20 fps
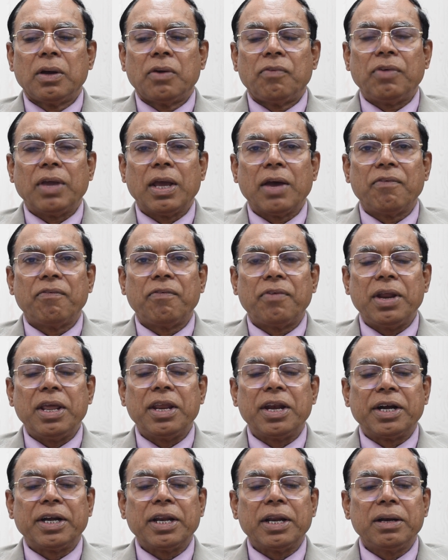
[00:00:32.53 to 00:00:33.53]
We have
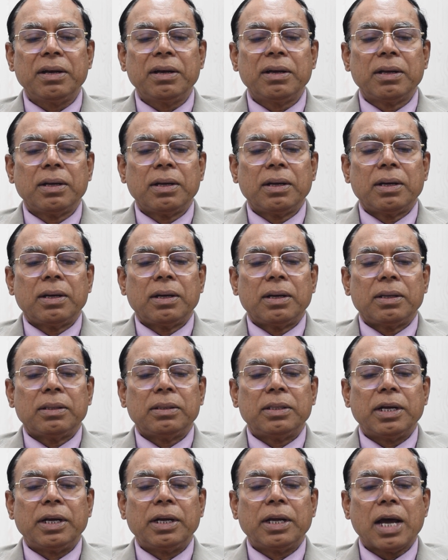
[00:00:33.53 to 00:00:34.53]
rewritten
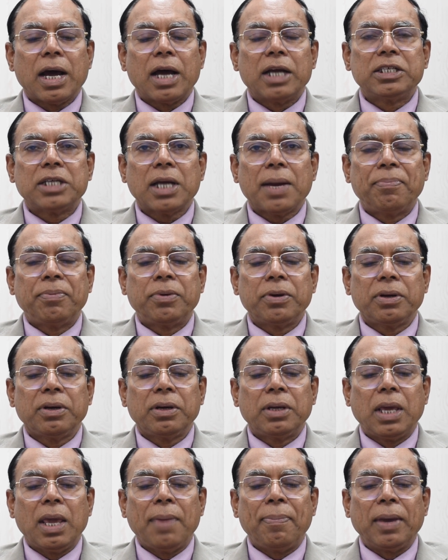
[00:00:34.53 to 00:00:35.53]
the entire
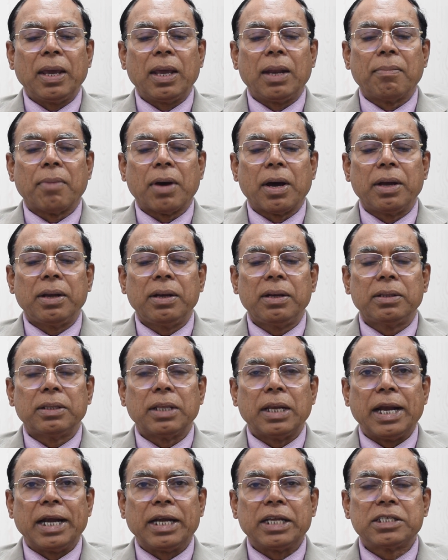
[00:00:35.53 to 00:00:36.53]
chapter, keeping in mind
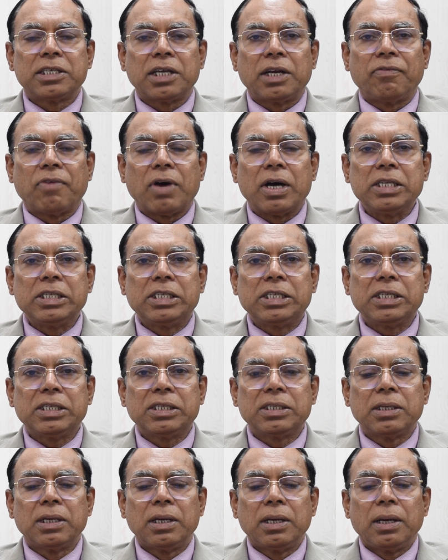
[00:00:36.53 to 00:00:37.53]
the latest
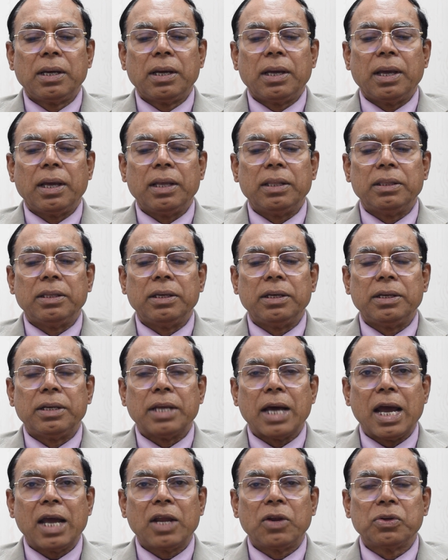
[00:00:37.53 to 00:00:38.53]
advances in the
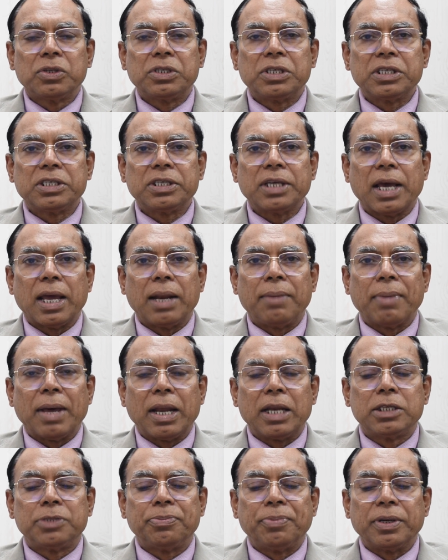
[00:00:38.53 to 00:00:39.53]
diagnosis and
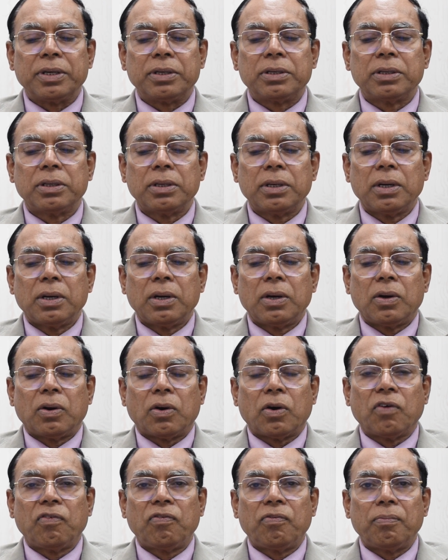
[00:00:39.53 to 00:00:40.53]
management
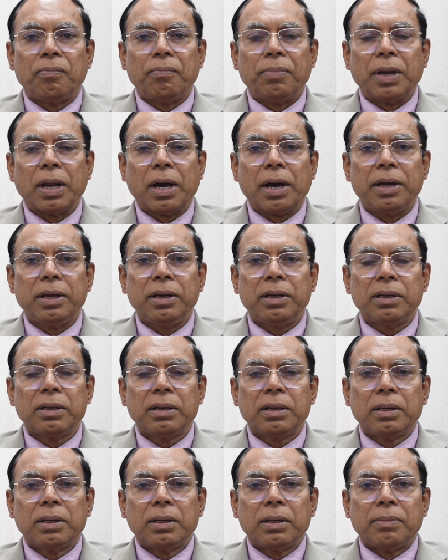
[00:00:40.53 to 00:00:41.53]
of
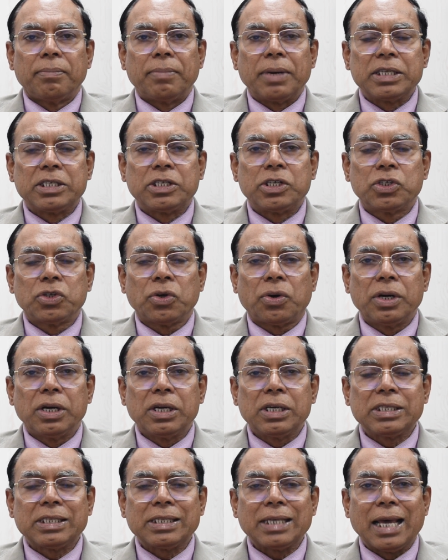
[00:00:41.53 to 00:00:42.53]
benign breast
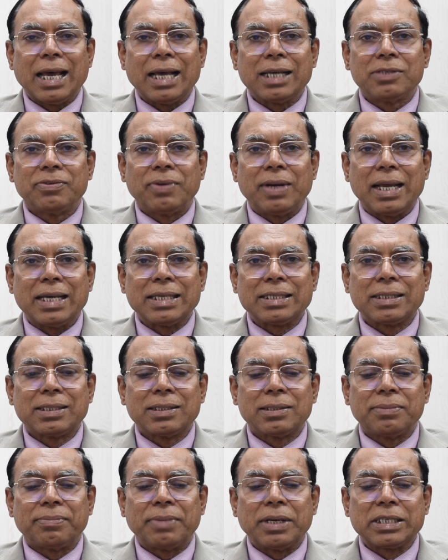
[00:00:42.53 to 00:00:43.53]
disorders as well
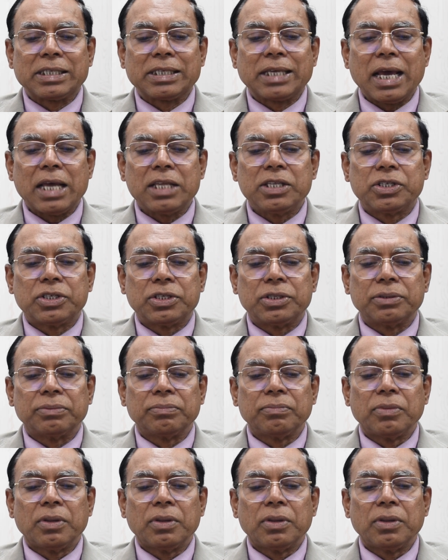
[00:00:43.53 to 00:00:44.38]
as breast cancer.